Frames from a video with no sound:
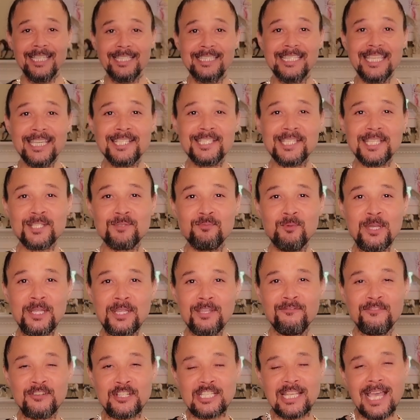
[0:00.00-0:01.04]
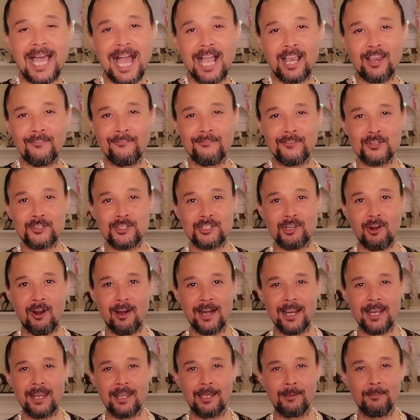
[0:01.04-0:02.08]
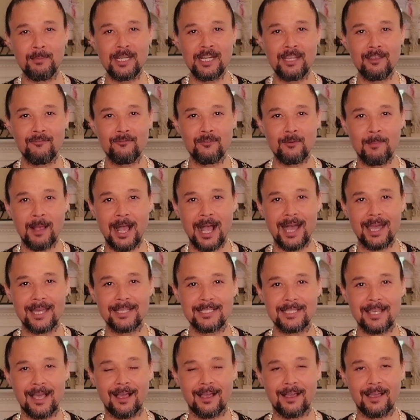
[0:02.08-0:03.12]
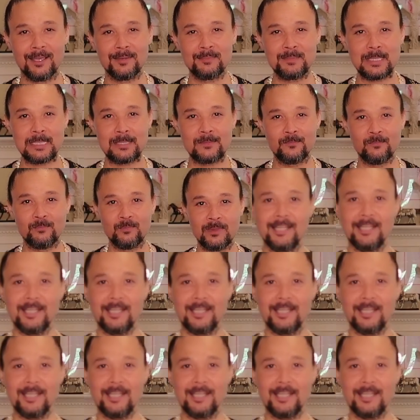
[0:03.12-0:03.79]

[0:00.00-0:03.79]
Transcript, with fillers: This is when the photographers started coming in from High Times.